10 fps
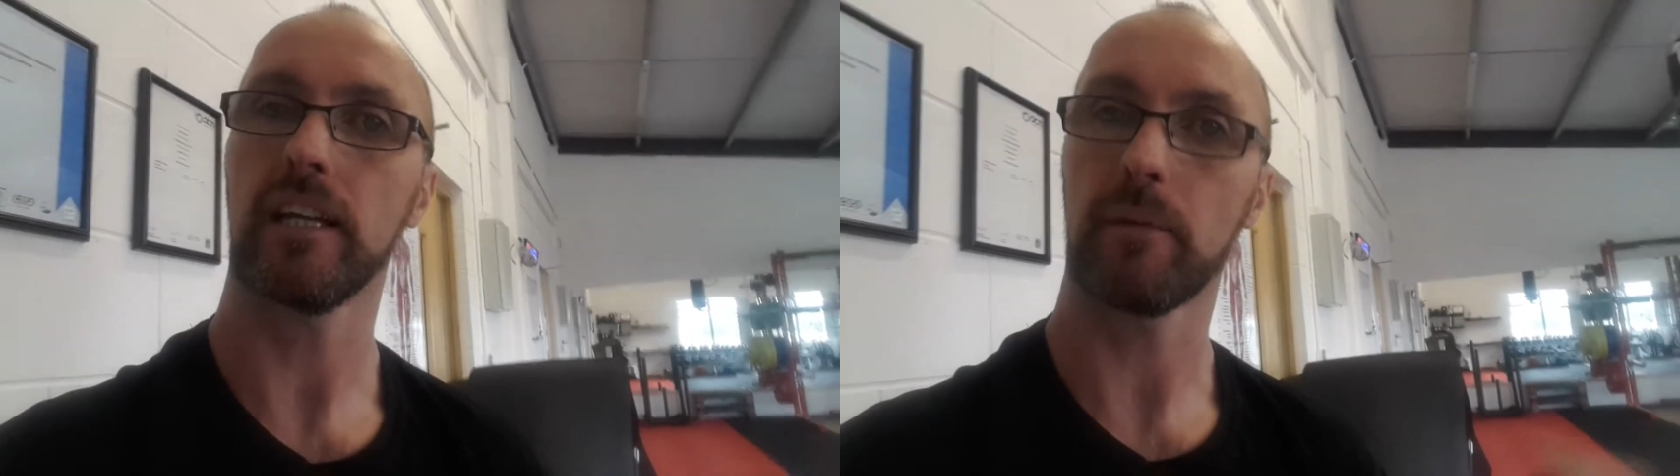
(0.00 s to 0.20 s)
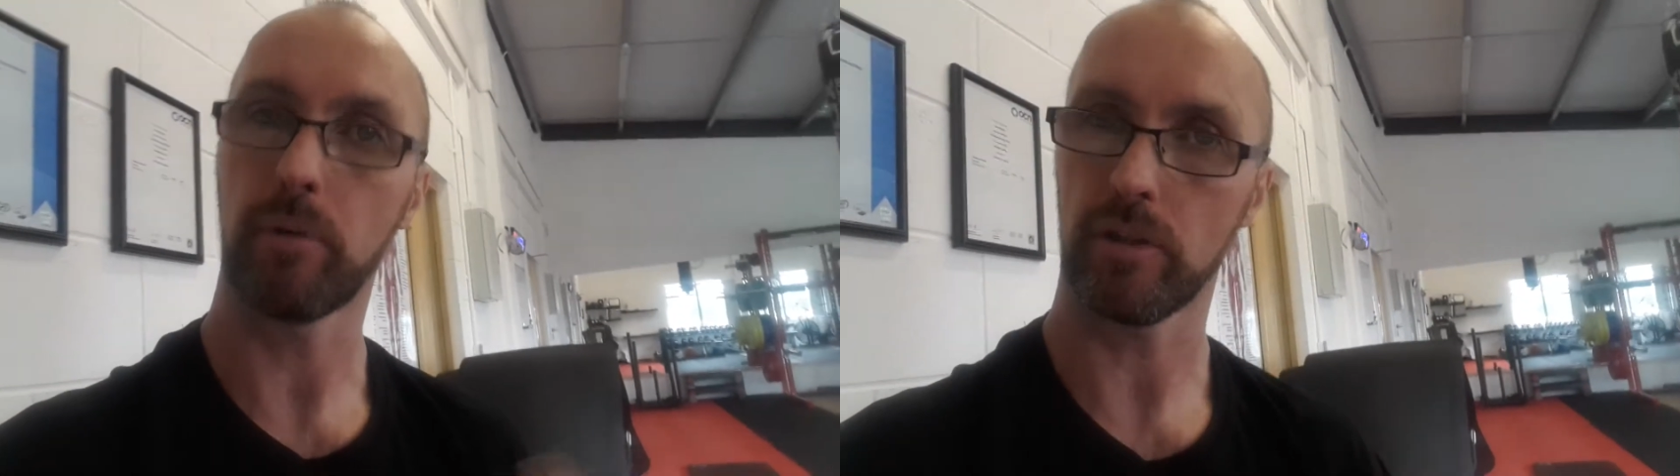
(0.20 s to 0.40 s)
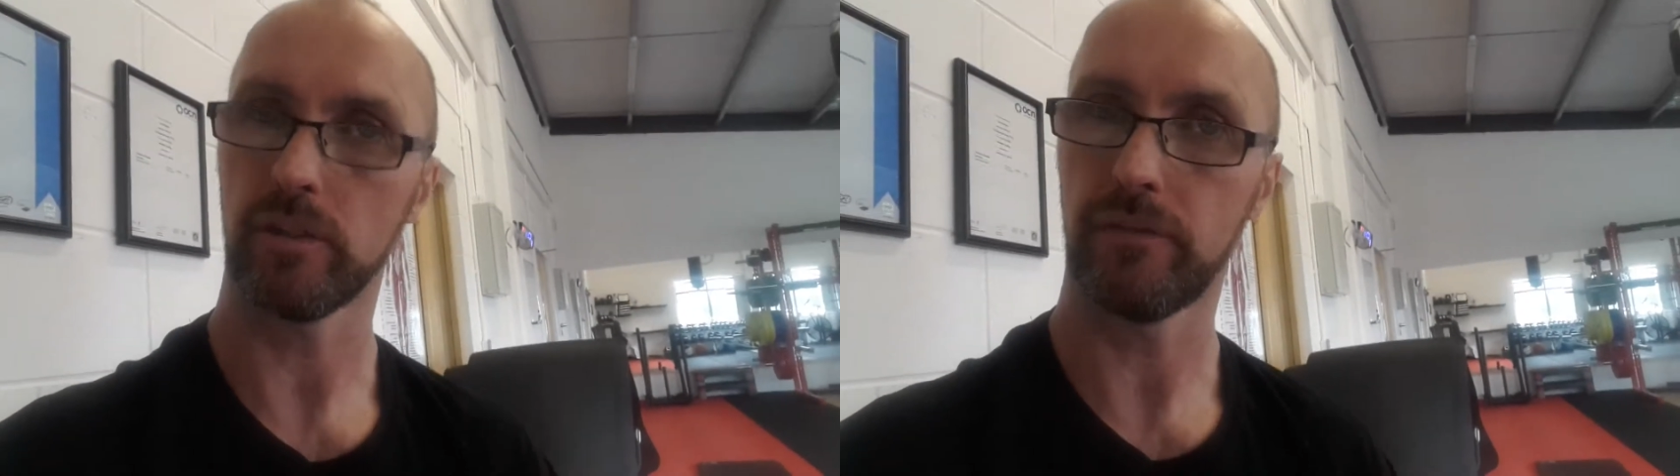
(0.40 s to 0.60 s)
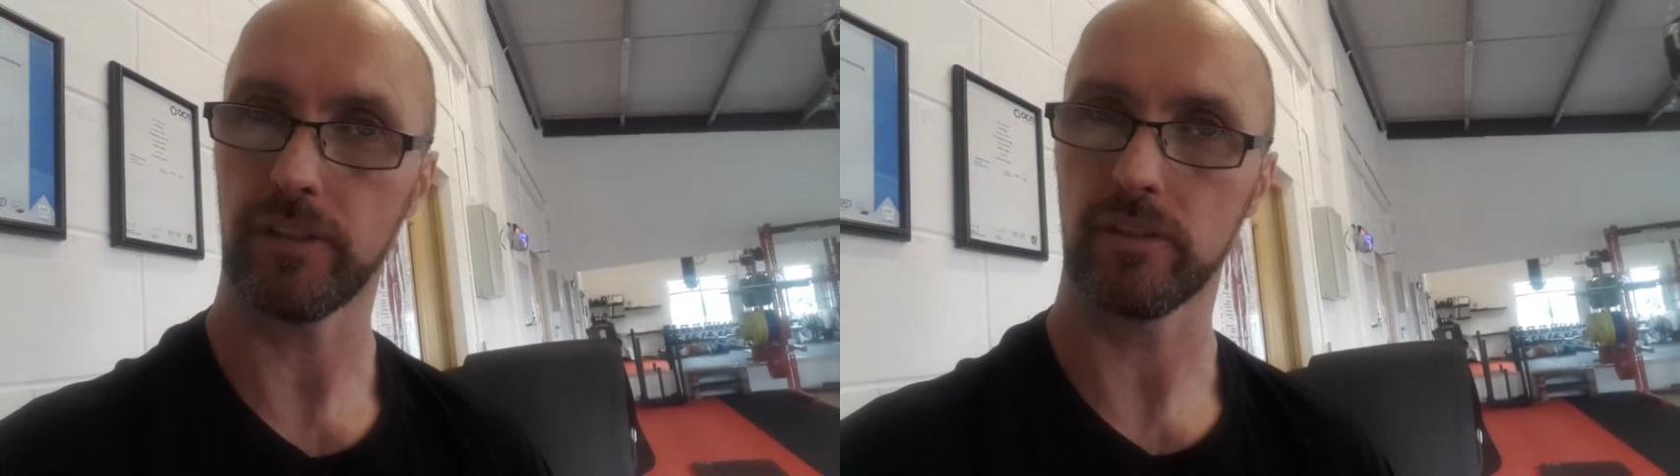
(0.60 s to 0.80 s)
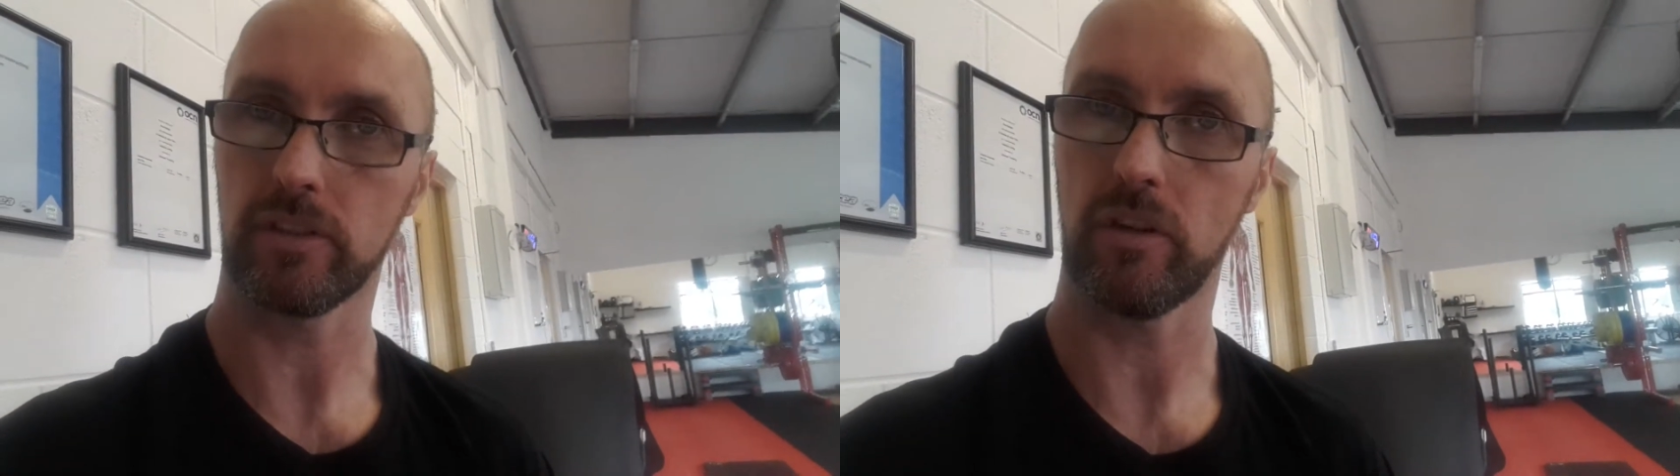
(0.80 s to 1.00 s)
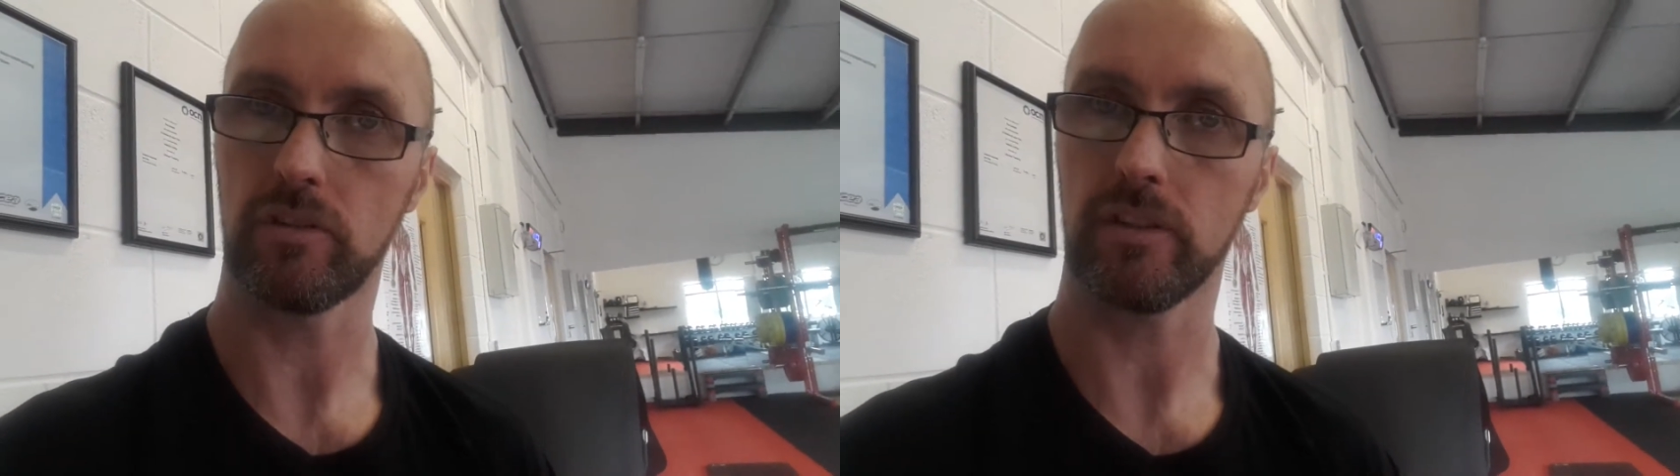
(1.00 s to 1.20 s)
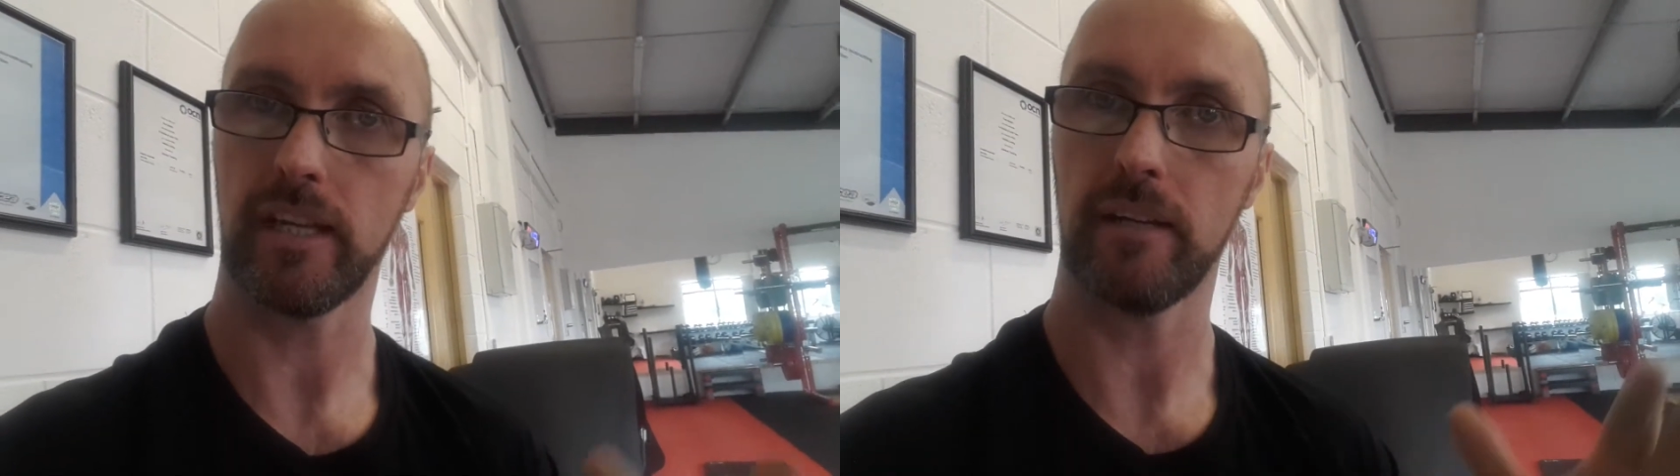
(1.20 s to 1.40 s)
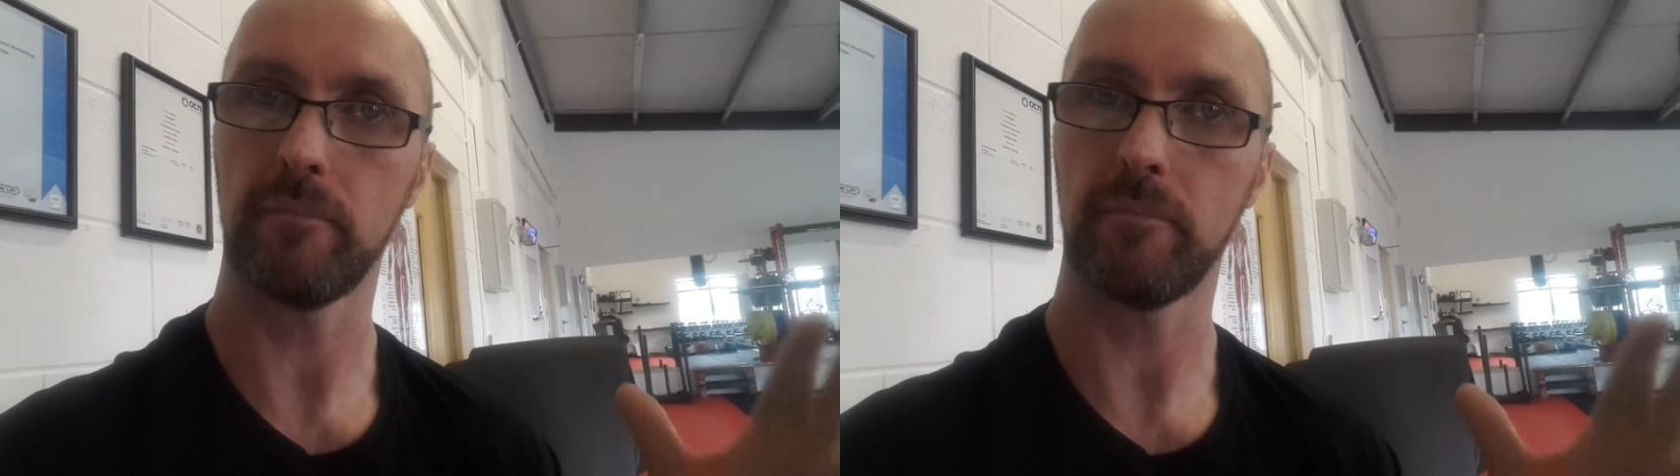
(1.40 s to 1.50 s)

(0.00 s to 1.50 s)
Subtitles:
a personal fitness coach, okay?